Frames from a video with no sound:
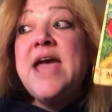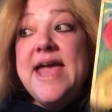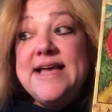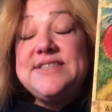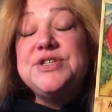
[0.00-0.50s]

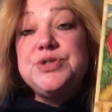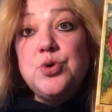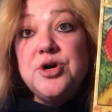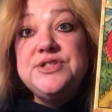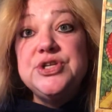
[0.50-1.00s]
Ace of
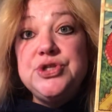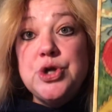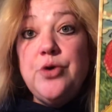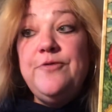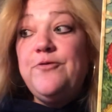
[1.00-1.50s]
Swords is
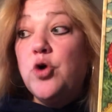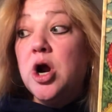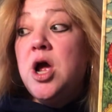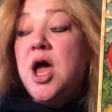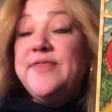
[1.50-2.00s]
known
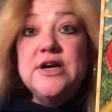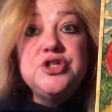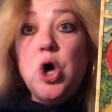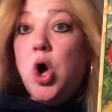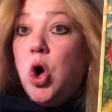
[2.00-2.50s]
for there's
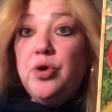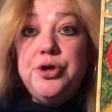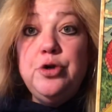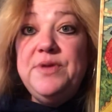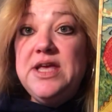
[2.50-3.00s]
a whole
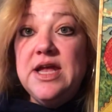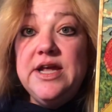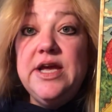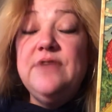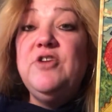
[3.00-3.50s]
new
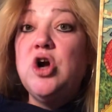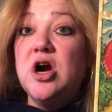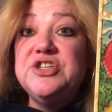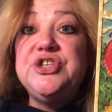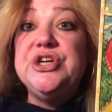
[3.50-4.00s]
beginning in
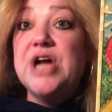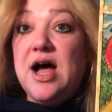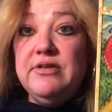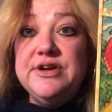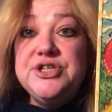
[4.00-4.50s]
regards to
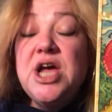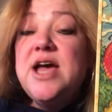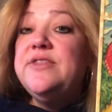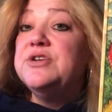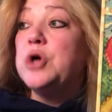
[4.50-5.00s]
knowledge.
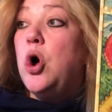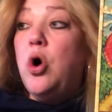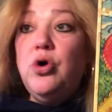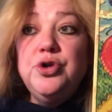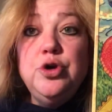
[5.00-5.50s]
There's a
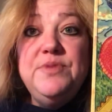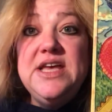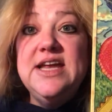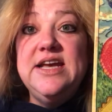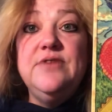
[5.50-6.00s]
whole new
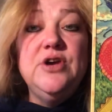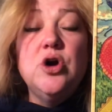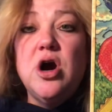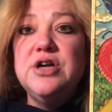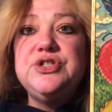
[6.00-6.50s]
beginning in
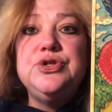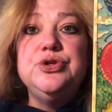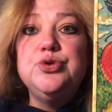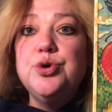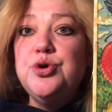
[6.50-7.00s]
regards to
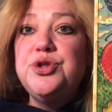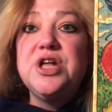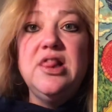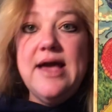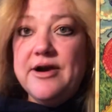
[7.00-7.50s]
truth,
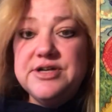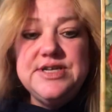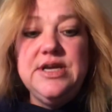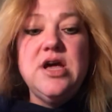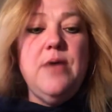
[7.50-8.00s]

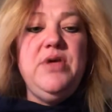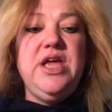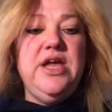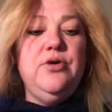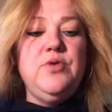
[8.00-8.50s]
clarity
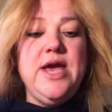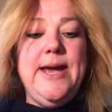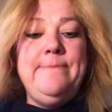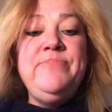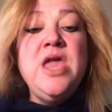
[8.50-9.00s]
coming in,
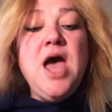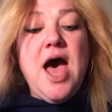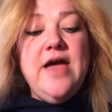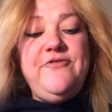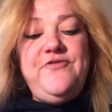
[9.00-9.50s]
okay?
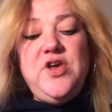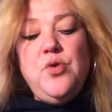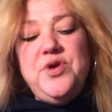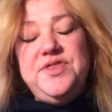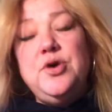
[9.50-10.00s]
I
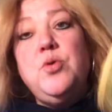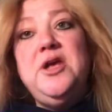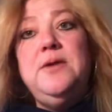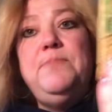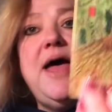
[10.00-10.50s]
feel with the
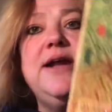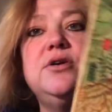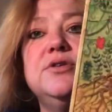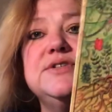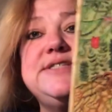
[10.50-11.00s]
Queen of
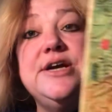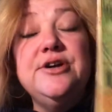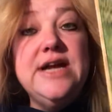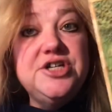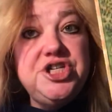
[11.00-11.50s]
Pentacles here.
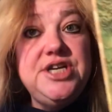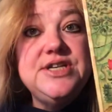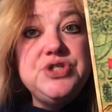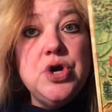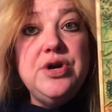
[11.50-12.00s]
Now, she
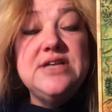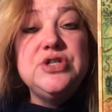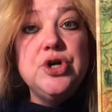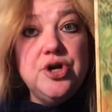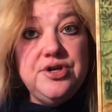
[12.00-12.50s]
is known as
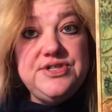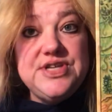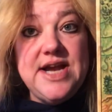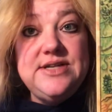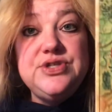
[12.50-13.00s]
an earth
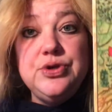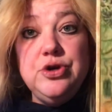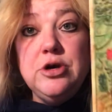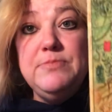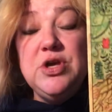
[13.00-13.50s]
sign, so
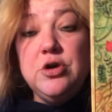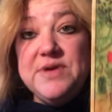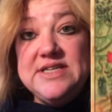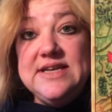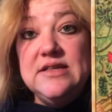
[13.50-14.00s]
you could be, you could
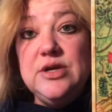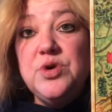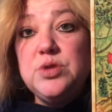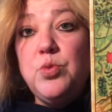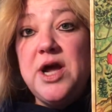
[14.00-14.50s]
be dealing
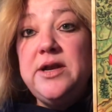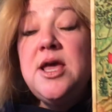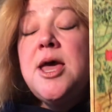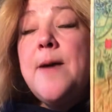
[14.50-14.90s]
with one.